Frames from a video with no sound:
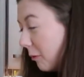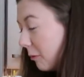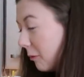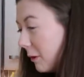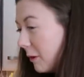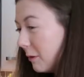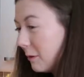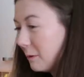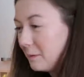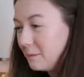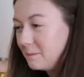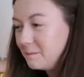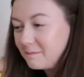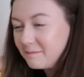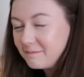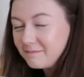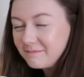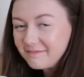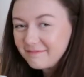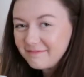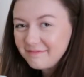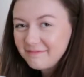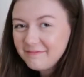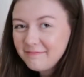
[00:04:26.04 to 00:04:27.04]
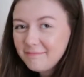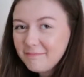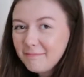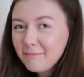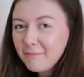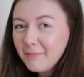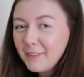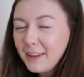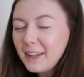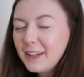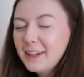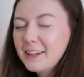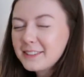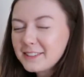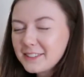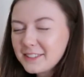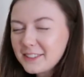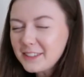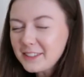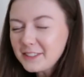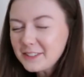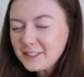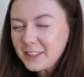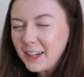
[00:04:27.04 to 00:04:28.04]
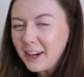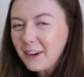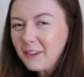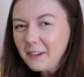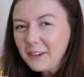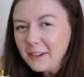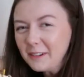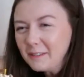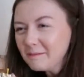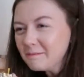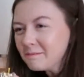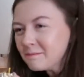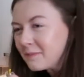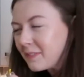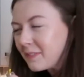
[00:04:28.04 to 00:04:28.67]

Whoa. It's a little sour.